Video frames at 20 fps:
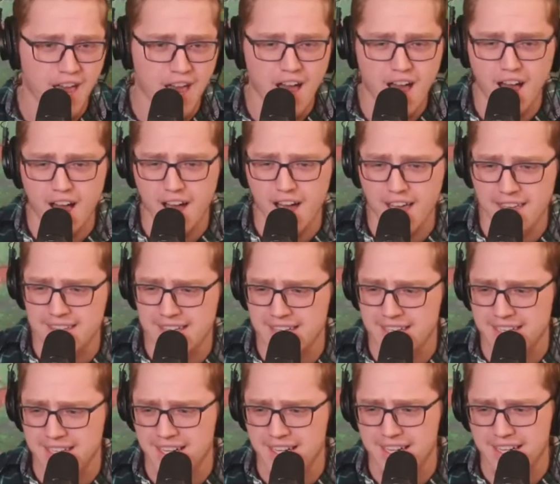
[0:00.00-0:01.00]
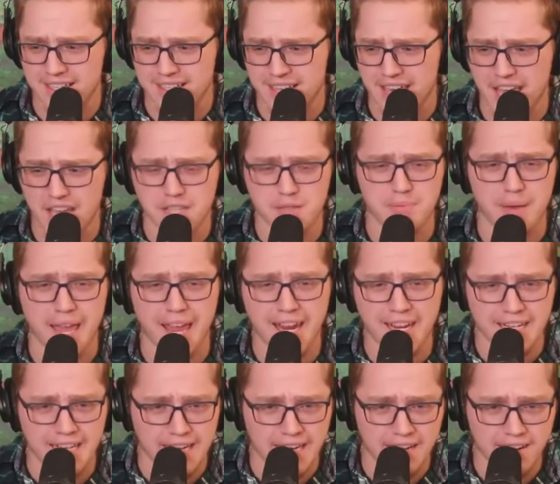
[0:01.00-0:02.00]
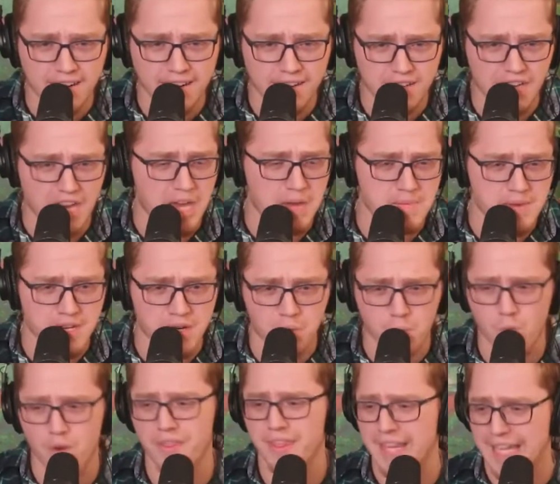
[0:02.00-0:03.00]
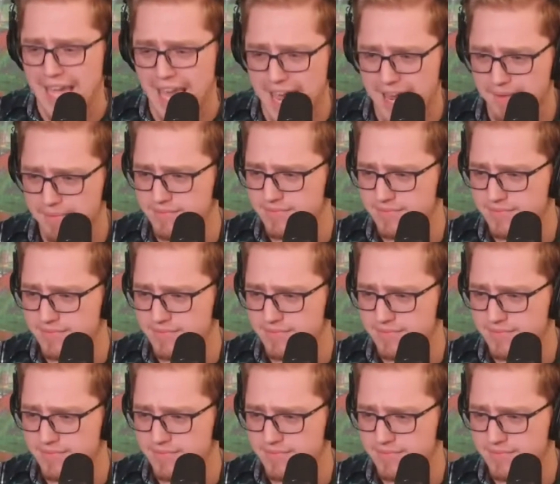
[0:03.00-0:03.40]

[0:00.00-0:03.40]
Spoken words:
and then Caleb Haney came in and won the game,